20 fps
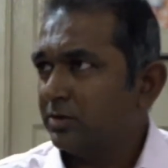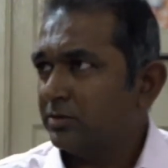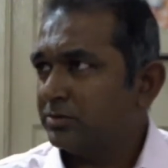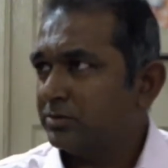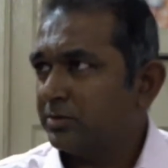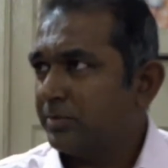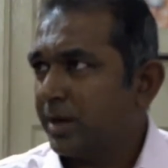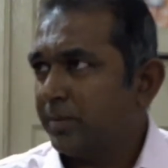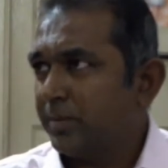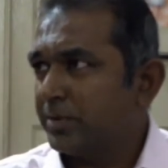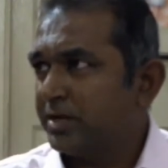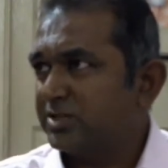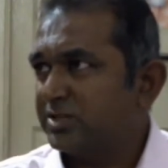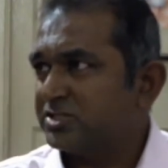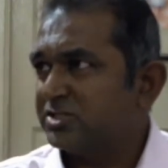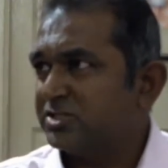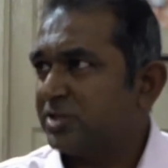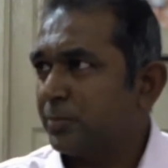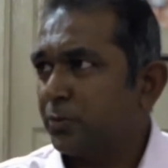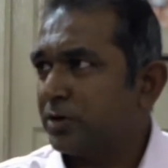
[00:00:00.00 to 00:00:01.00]
The Bible
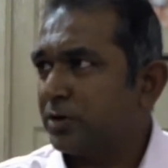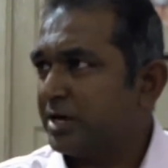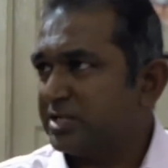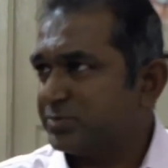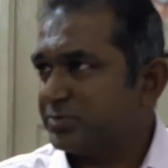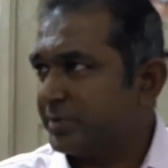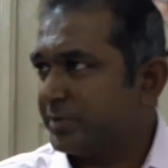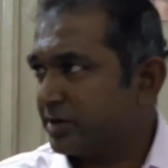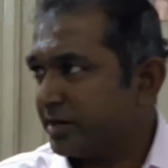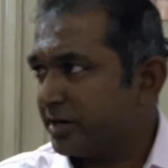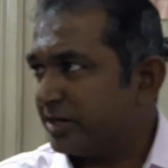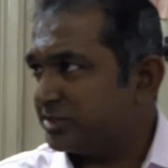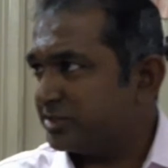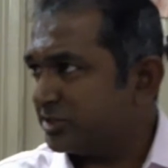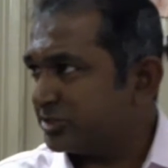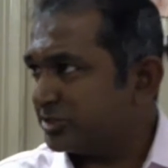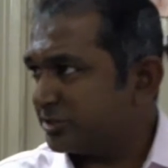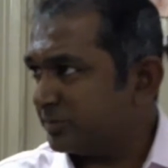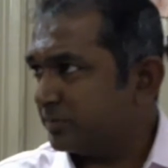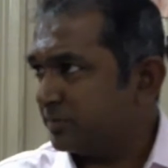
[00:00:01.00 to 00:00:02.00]
doesn't support lesbian
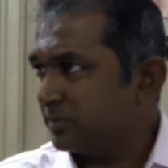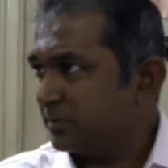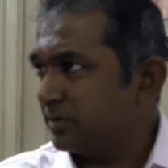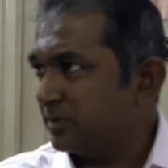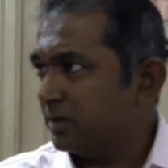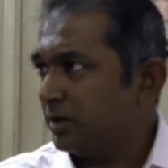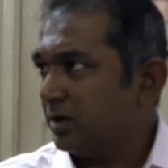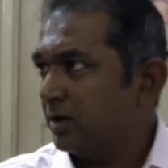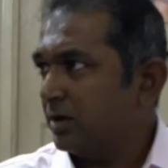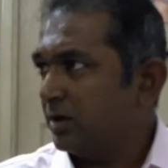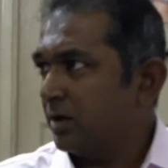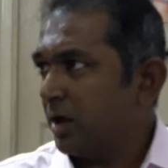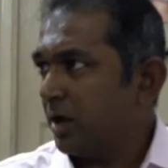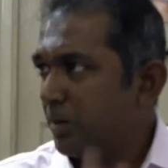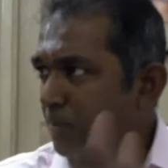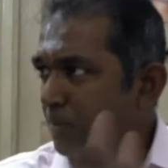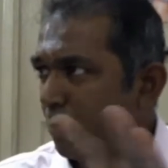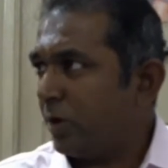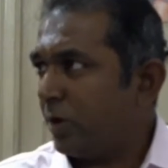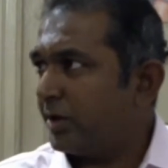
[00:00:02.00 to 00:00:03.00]
relationship. A
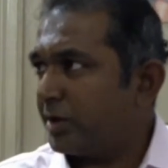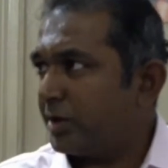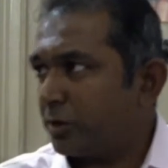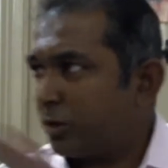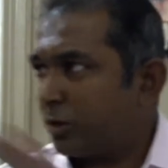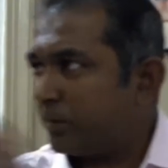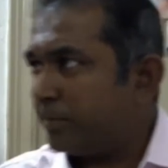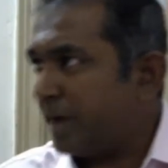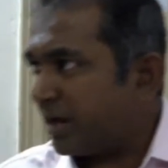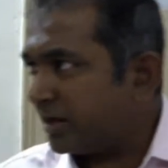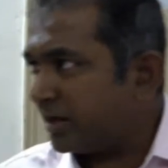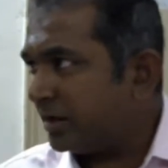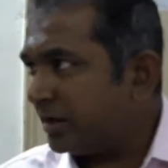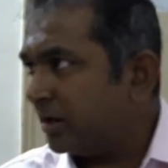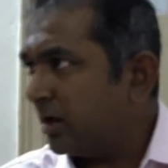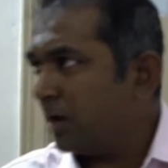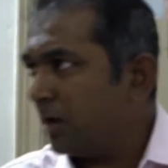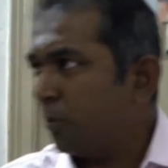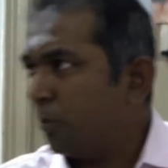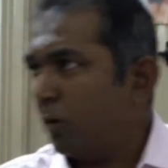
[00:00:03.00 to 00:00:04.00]
boy cannot
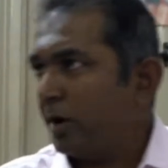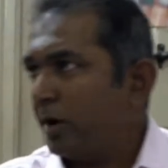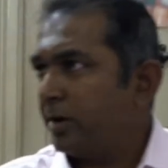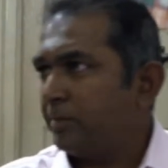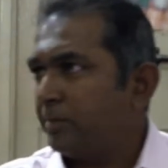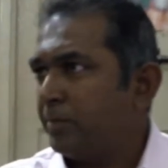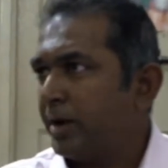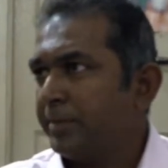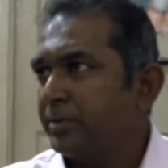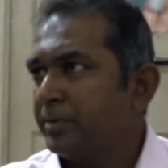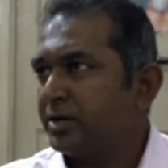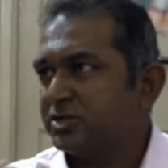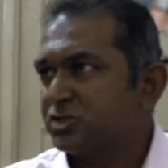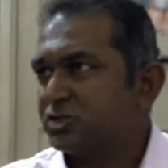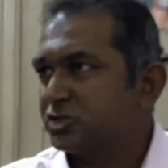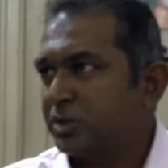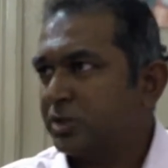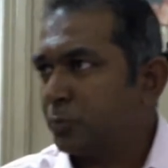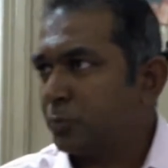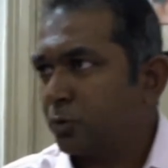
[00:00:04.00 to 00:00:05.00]
marry a boy. Bible doesn't
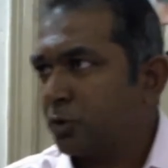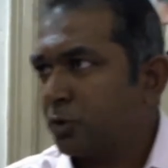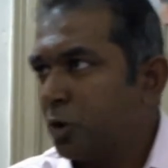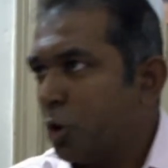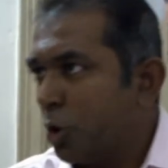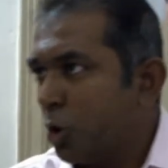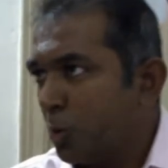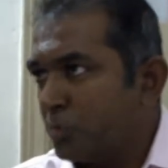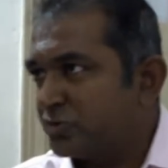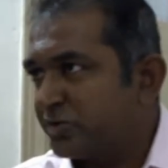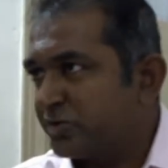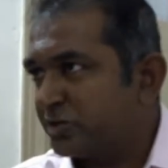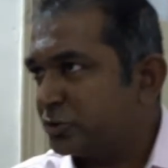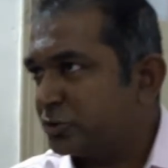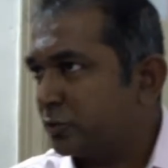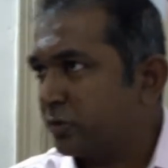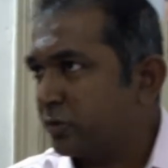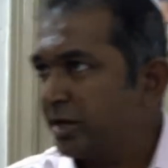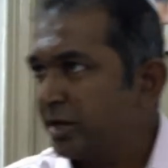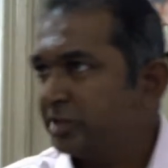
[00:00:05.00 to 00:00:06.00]
support
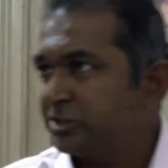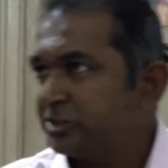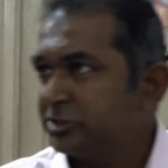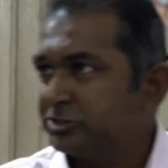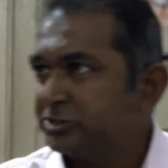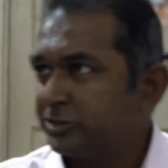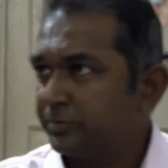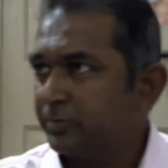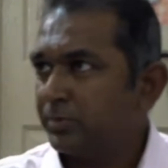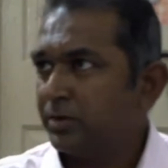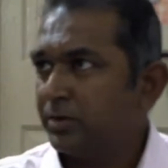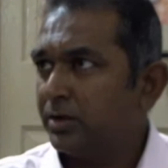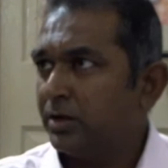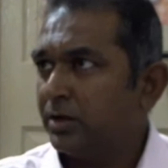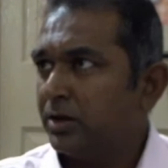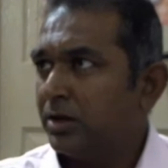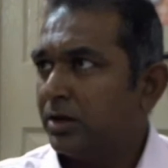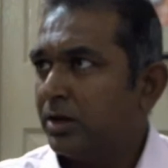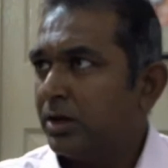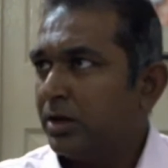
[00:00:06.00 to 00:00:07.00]
homosexual relationship.
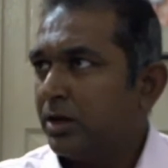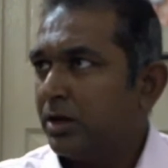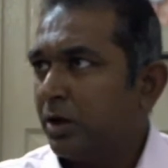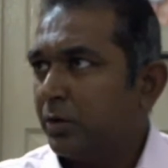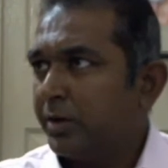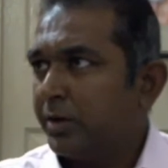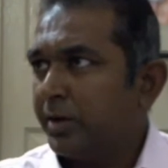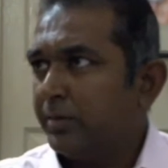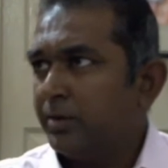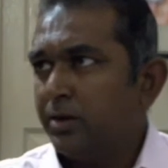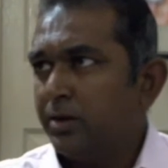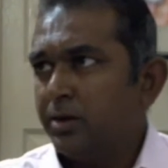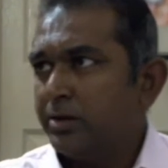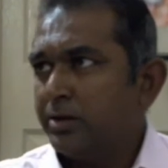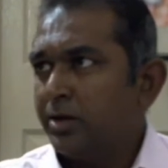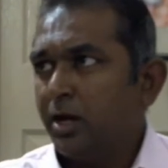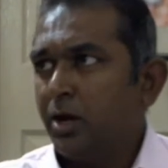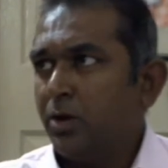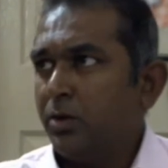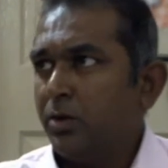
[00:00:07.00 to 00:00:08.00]
Okay.
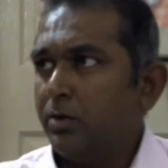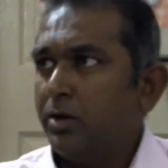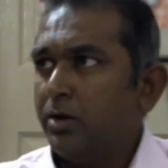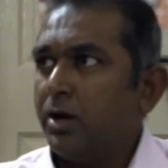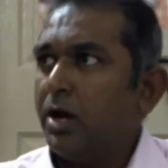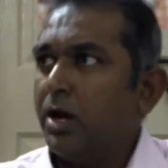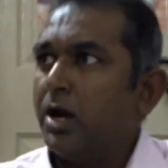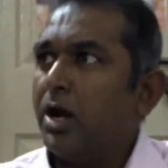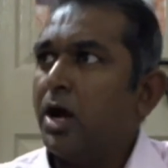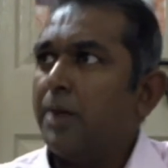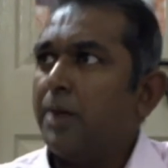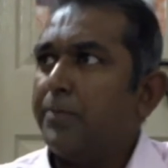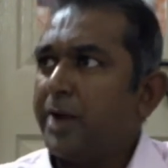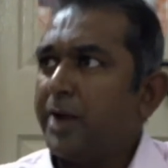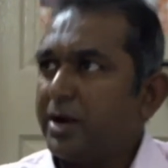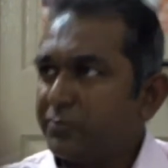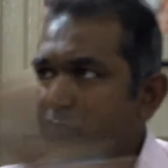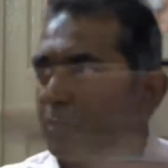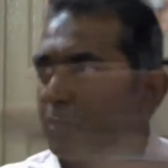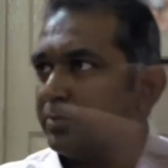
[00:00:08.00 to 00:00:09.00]
Now,
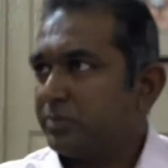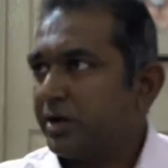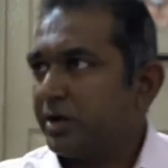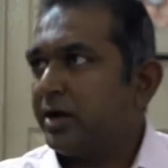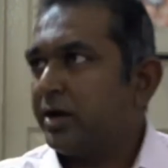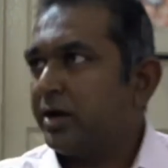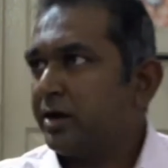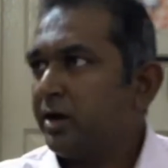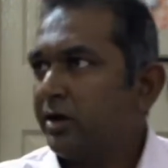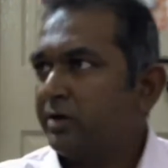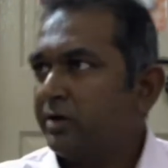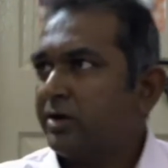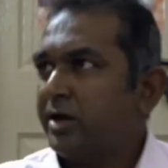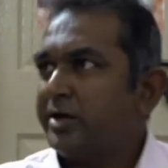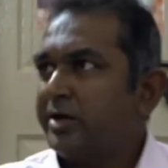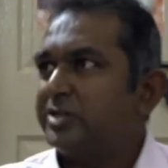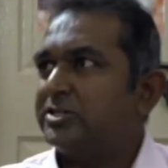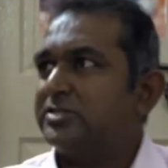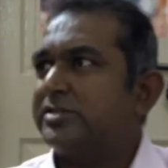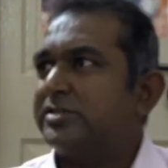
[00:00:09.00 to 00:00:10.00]
apart from
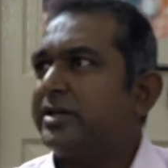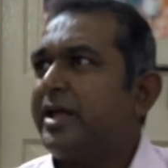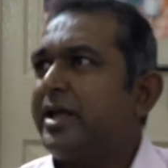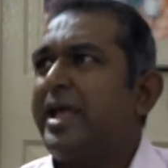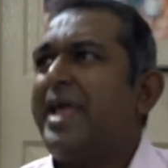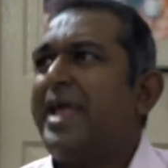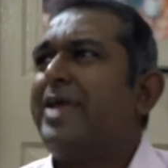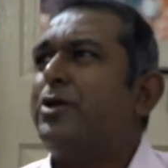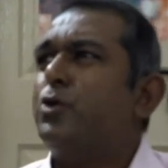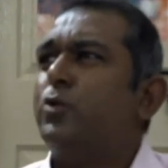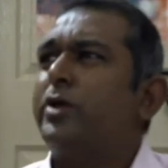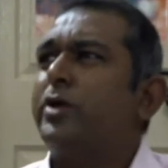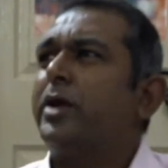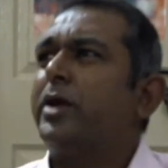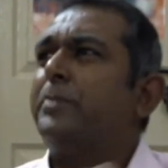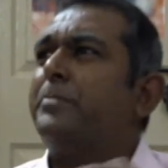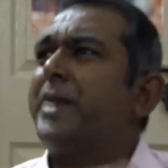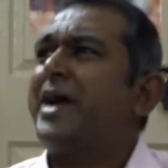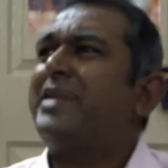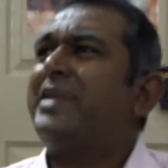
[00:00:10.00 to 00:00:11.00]
conditions like you
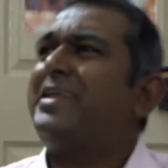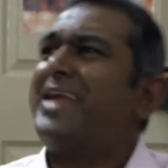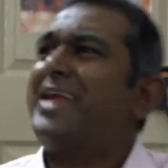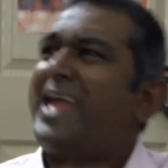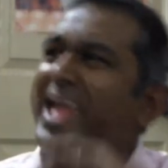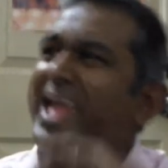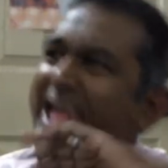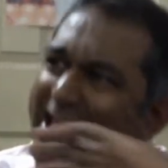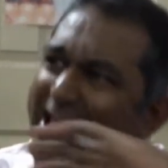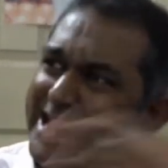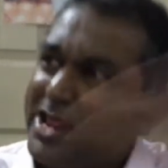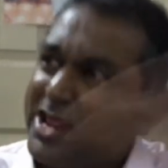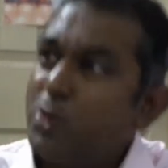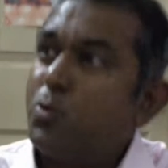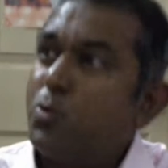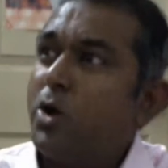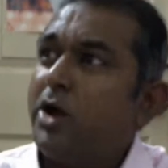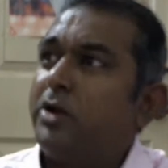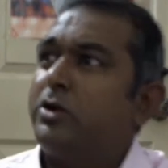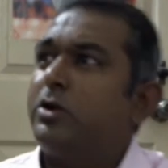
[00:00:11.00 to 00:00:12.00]
can marry
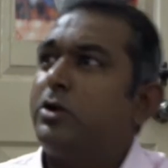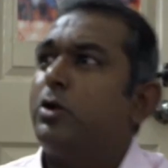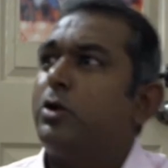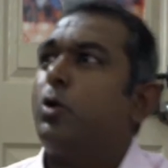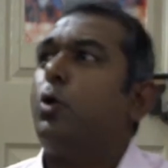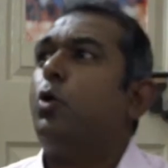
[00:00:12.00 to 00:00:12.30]
anyone